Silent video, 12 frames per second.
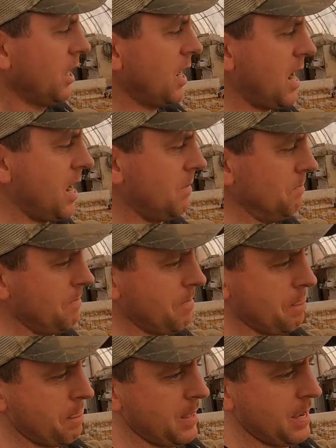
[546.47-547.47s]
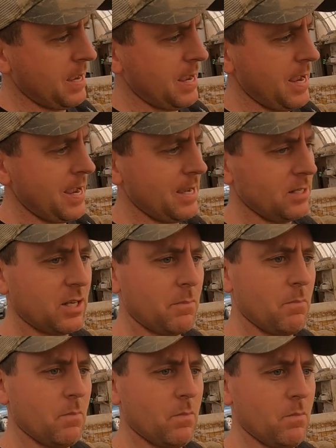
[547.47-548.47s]
Um, and
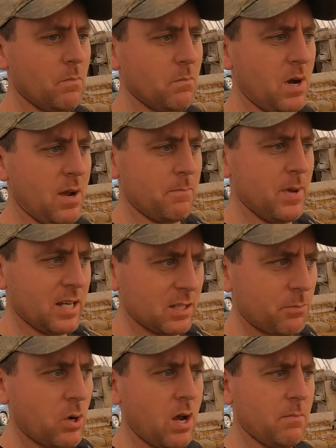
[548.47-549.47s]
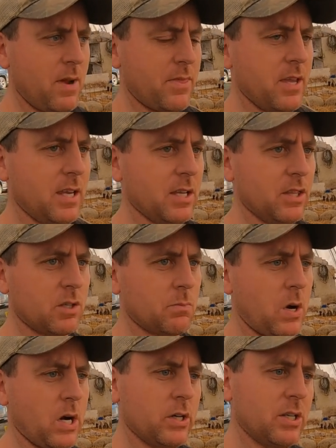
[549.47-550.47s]
my biggest problem, I think, in this
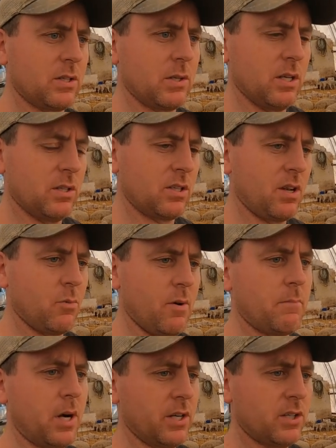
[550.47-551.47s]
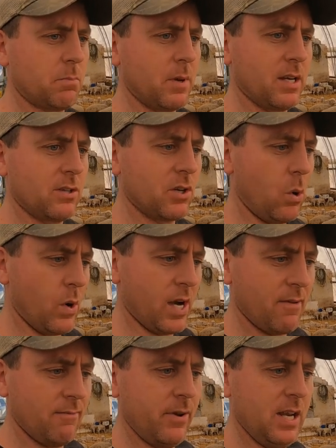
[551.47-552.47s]
barn is, is somewhat bunk space. So when
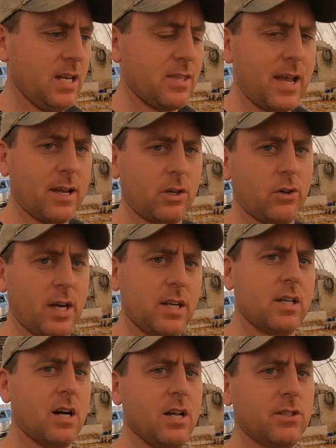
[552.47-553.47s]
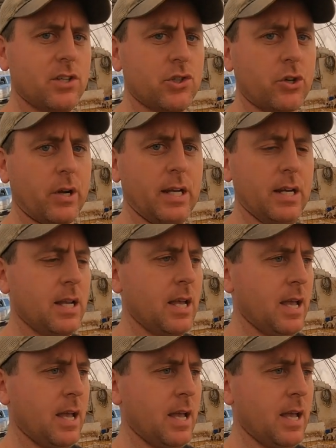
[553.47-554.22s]
I'm feeding that grain concentrate,